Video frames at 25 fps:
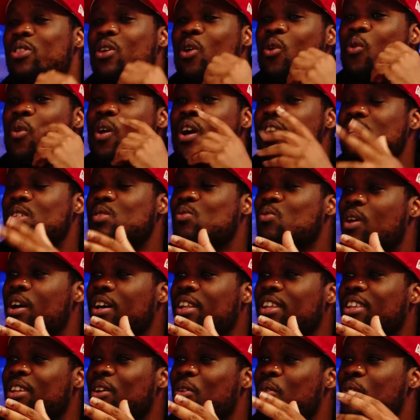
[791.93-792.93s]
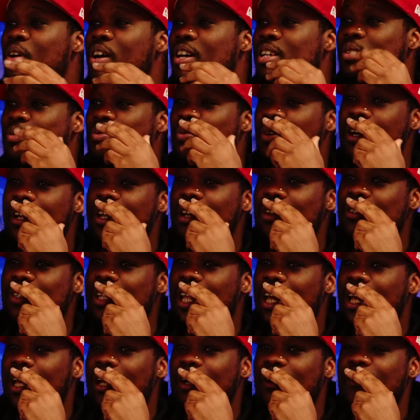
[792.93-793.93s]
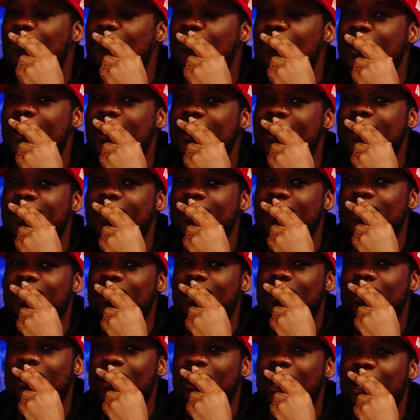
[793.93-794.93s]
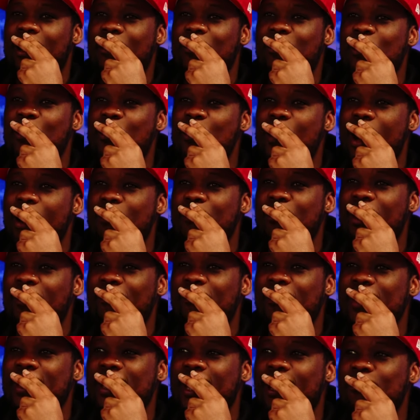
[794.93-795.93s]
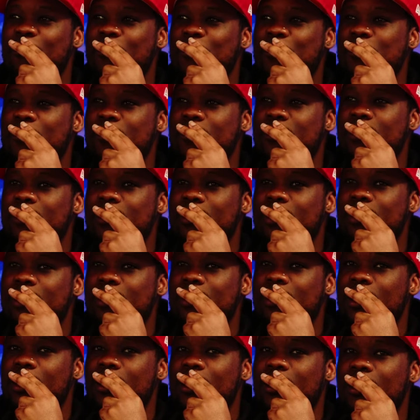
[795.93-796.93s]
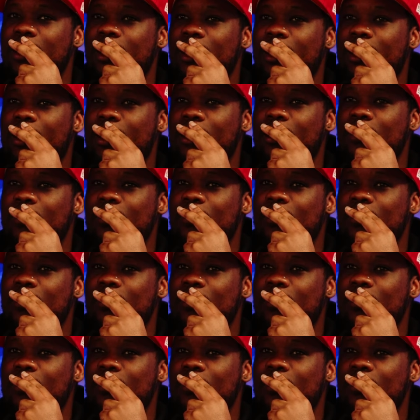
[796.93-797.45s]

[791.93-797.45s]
bro, the worst one, the worst one, it was like when, uh, I don't know what happened. I think they were like,